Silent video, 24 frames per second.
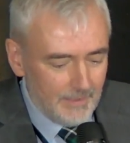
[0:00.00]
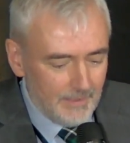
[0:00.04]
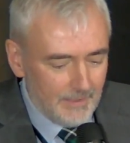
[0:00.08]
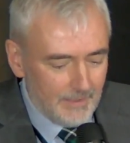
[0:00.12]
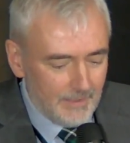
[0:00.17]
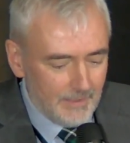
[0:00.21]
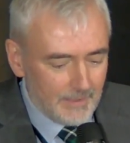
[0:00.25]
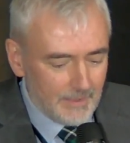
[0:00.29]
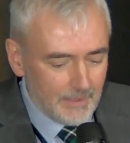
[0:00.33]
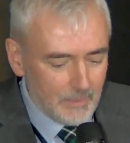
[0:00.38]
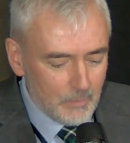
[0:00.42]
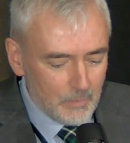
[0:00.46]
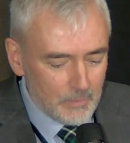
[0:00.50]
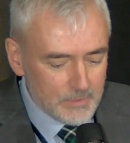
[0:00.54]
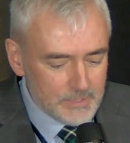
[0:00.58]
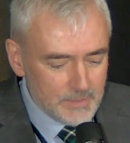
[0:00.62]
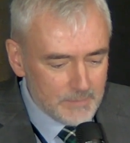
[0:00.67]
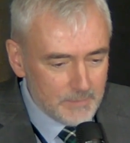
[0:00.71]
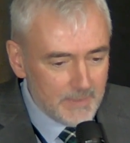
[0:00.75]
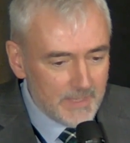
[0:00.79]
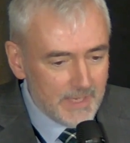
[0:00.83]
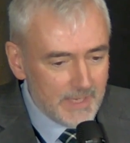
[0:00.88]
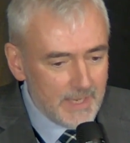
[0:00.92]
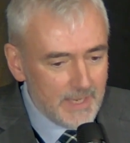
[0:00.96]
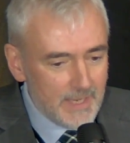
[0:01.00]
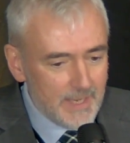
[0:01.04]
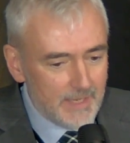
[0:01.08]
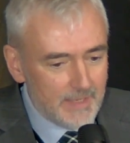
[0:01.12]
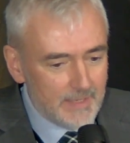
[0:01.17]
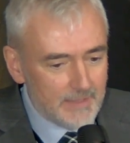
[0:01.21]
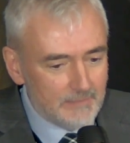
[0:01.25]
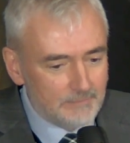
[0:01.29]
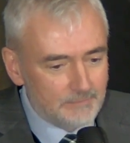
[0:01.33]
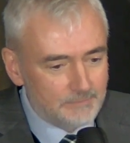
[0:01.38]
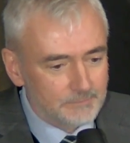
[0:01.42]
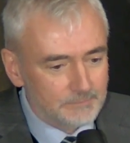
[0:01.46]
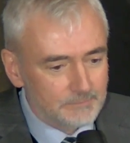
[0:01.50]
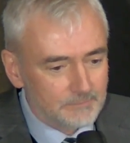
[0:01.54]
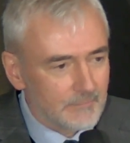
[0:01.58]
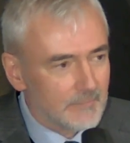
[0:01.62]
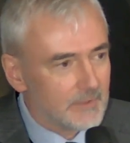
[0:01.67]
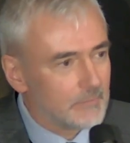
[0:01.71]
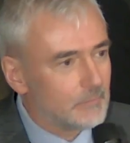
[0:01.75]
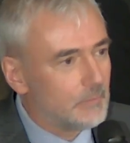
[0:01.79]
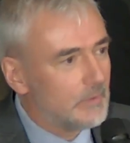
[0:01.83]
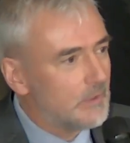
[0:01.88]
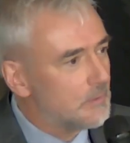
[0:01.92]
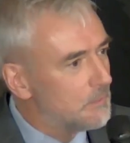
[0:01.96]
And I want to begin,
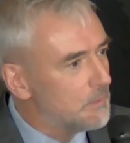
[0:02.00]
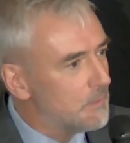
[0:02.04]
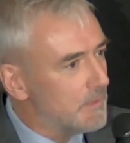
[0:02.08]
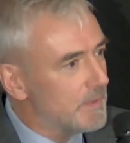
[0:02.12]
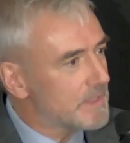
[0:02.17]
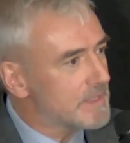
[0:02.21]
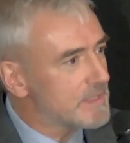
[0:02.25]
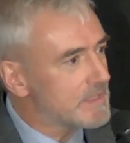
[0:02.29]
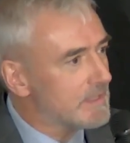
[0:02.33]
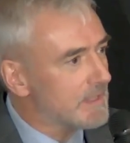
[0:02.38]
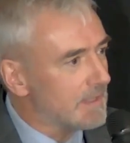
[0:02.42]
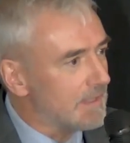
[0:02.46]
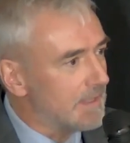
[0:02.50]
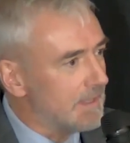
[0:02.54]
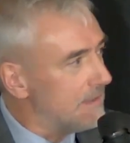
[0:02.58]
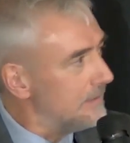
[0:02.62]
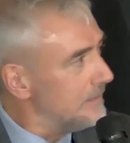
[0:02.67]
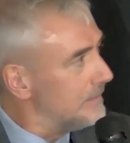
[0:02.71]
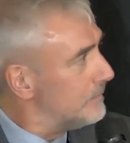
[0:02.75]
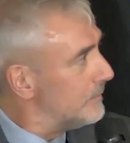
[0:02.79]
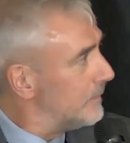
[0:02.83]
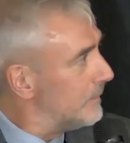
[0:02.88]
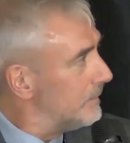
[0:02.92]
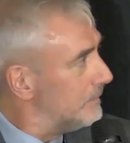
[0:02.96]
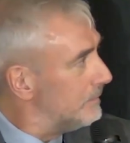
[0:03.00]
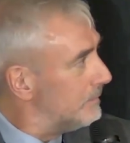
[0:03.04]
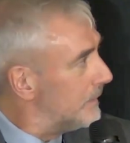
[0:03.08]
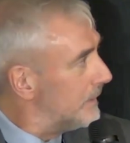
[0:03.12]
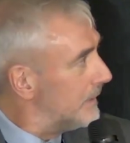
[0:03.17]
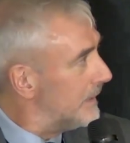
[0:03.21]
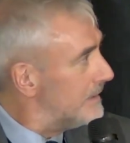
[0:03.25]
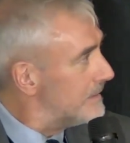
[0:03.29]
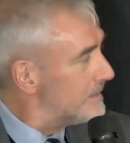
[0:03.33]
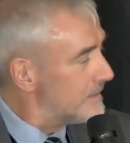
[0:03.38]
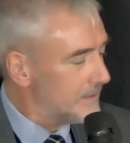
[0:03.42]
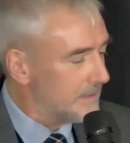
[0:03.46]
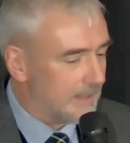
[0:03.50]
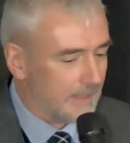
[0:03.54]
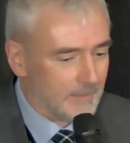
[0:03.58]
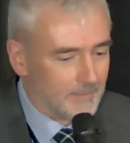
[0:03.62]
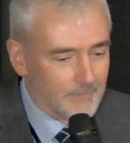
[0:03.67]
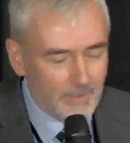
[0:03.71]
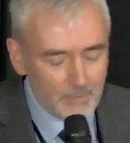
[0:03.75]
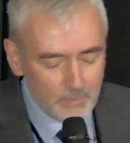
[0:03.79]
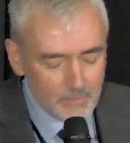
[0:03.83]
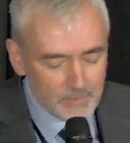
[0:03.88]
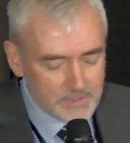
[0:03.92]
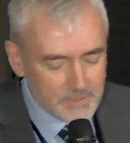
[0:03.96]
if we could put the slide up, please. Yeah,
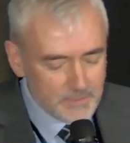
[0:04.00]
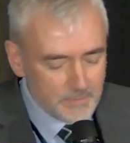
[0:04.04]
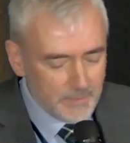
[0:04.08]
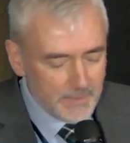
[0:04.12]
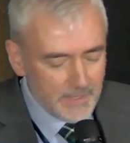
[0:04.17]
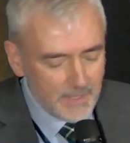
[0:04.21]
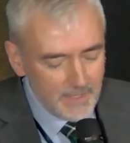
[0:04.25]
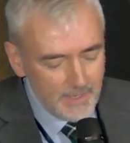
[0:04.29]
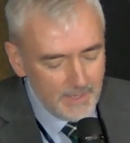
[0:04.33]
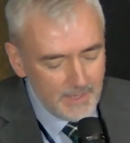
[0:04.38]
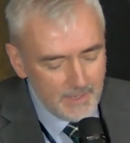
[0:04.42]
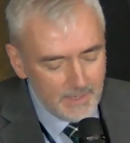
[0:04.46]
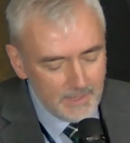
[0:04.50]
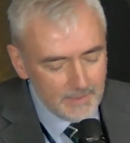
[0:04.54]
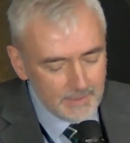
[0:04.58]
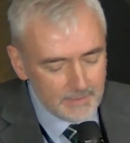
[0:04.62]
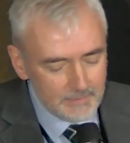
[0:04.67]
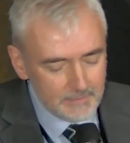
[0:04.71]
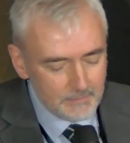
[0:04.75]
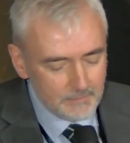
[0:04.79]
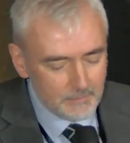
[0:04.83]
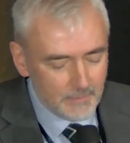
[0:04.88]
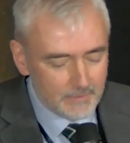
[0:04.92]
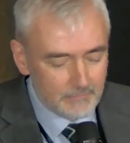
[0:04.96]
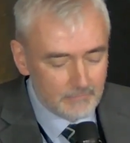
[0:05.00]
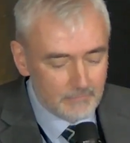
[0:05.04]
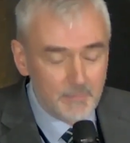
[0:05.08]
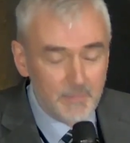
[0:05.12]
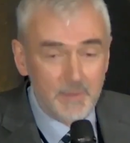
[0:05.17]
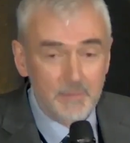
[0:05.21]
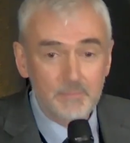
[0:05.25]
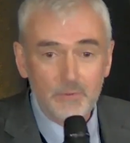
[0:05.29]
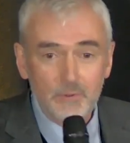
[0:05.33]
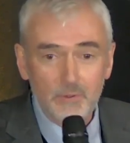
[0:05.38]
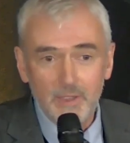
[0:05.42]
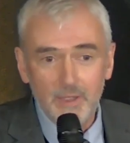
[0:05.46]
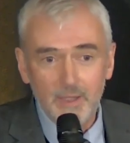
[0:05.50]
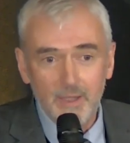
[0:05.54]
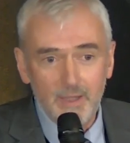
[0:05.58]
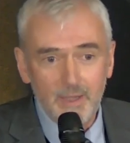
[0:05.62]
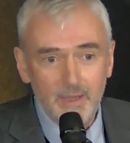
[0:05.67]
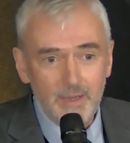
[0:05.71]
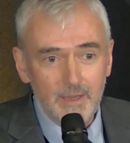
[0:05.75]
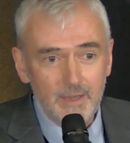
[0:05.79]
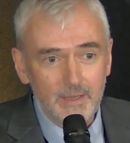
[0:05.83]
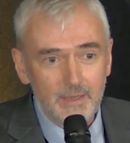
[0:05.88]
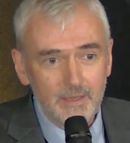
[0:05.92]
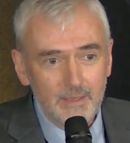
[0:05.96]
I want to begin by
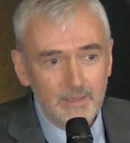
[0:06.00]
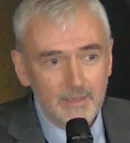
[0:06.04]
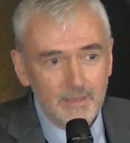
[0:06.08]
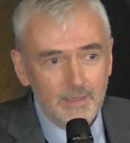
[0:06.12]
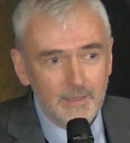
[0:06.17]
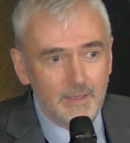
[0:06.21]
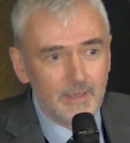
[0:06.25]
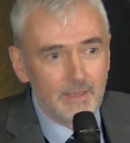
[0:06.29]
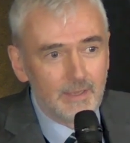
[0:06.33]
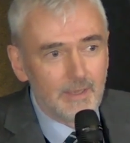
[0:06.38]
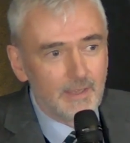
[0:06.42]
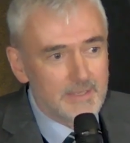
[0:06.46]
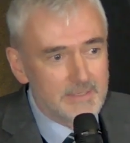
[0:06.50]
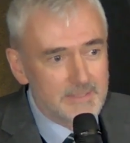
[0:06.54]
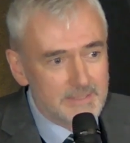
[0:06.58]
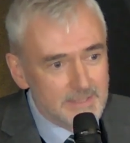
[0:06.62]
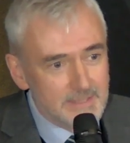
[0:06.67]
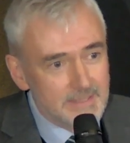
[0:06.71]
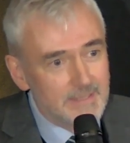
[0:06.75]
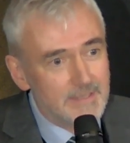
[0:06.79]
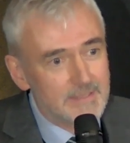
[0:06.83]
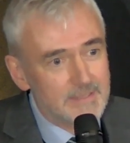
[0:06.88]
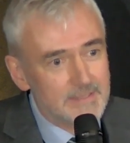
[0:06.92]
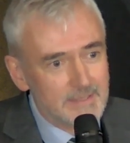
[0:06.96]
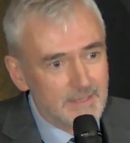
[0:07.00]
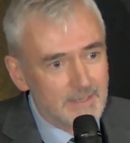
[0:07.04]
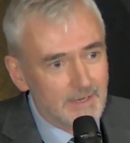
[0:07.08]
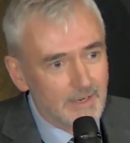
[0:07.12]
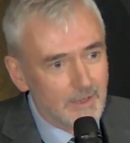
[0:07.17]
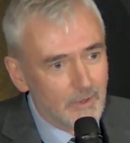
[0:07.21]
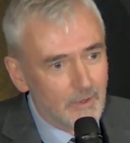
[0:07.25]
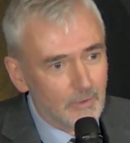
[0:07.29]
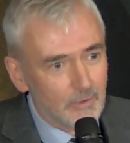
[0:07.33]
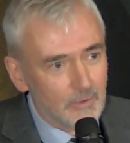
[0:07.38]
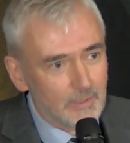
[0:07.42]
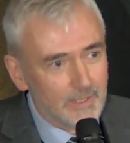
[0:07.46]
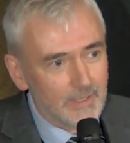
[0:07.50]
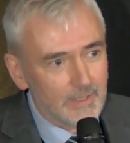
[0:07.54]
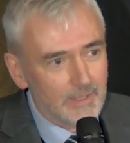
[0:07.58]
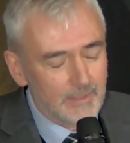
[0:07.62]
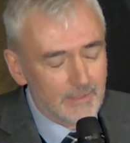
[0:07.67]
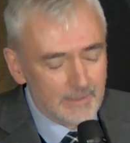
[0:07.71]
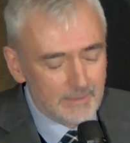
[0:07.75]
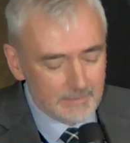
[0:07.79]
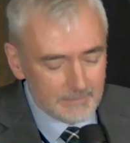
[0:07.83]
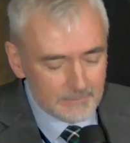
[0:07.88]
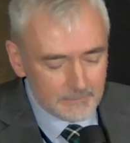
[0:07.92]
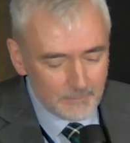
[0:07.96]
remembering a dear, dear
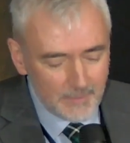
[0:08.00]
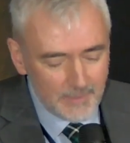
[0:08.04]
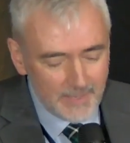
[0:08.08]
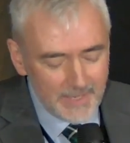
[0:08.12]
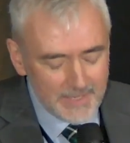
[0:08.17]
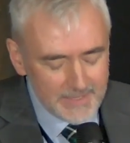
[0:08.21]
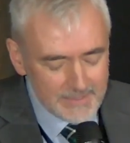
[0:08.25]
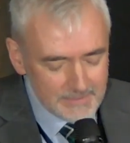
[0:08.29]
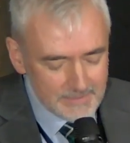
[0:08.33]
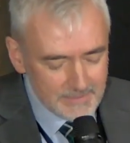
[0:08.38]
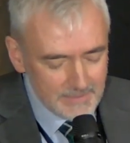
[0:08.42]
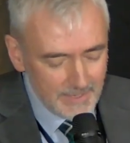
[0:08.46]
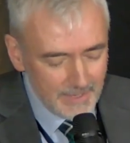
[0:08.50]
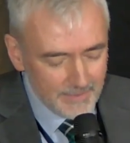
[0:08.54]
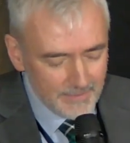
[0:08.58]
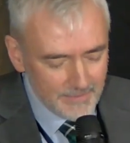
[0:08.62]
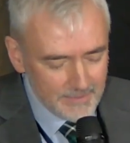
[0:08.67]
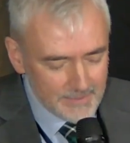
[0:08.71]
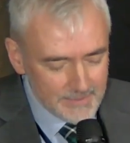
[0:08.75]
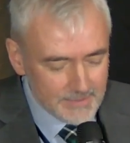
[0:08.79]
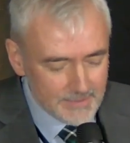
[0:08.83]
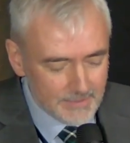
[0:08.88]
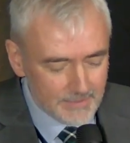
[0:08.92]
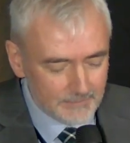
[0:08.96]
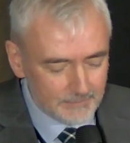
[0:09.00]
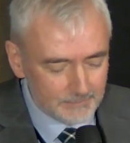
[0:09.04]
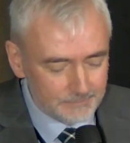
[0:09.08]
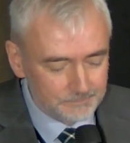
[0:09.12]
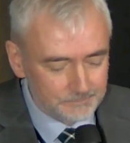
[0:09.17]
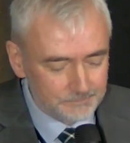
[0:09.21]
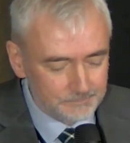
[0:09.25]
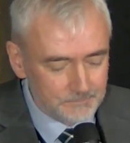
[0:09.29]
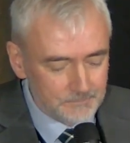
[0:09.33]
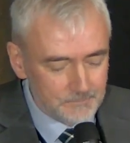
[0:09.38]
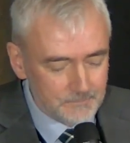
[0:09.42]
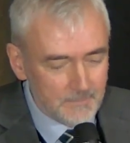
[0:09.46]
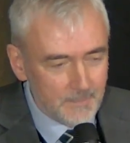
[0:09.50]
colleague, Pat Atherton.